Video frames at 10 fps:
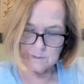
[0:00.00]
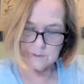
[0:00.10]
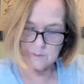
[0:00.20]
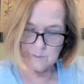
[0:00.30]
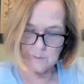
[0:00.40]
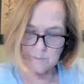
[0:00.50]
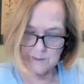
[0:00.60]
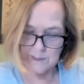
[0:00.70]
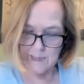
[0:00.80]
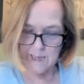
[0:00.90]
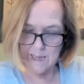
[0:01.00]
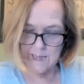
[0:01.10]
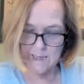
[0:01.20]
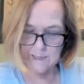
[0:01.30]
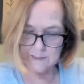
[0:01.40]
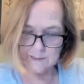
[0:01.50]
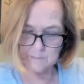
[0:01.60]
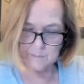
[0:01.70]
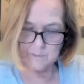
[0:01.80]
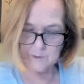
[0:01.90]
So we rub the
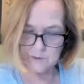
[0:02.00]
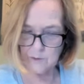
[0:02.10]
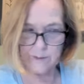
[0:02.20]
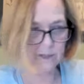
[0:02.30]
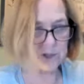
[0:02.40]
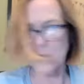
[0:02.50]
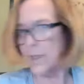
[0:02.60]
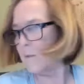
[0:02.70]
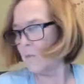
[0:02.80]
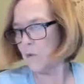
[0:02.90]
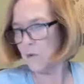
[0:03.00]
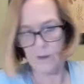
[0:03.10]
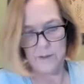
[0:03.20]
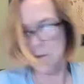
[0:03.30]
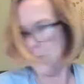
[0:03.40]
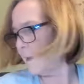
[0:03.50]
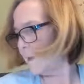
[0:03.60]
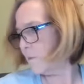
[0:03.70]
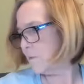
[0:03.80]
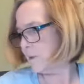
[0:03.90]
clasp. There's already a giant mark on here I need to
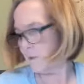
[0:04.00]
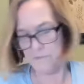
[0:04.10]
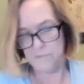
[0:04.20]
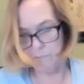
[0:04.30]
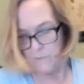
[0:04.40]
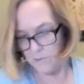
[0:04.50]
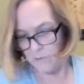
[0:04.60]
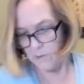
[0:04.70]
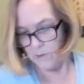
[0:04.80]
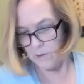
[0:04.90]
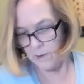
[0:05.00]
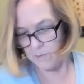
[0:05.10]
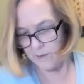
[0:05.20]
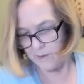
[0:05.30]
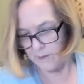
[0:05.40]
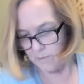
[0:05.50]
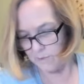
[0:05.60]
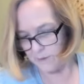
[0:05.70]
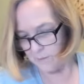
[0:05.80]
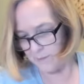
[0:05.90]
get rid of. I'm going to hit it
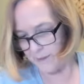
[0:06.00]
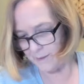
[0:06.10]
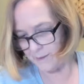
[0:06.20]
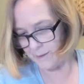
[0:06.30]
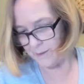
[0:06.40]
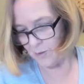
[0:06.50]
with some 18.